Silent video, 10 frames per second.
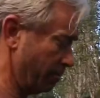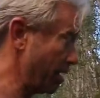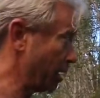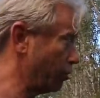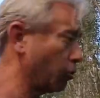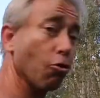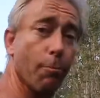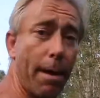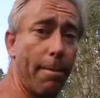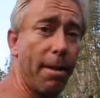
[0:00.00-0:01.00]
the melaleuca or
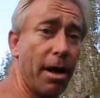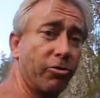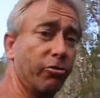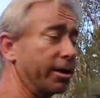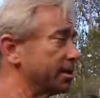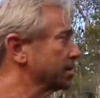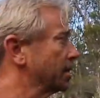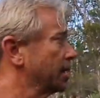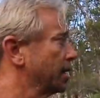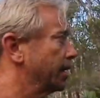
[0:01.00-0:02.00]
paperbark trees
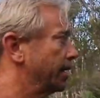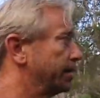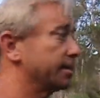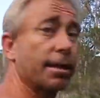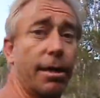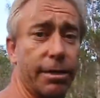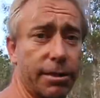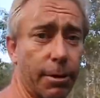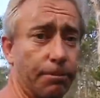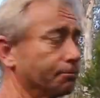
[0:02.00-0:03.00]
is the
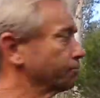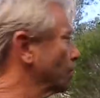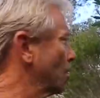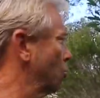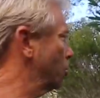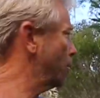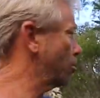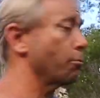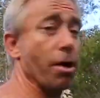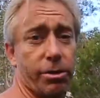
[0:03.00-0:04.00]
callistemon, or the
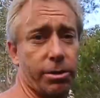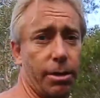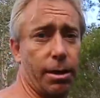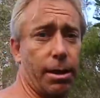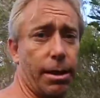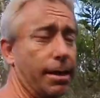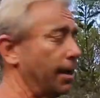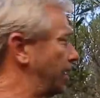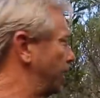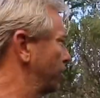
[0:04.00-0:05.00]
bottlebrush.
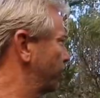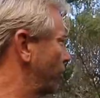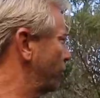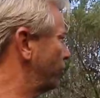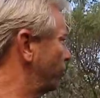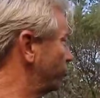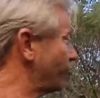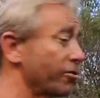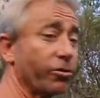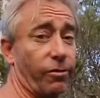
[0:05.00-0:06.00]
So the
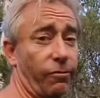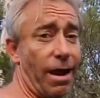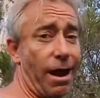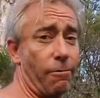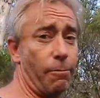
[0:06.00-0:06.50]
structure of the flower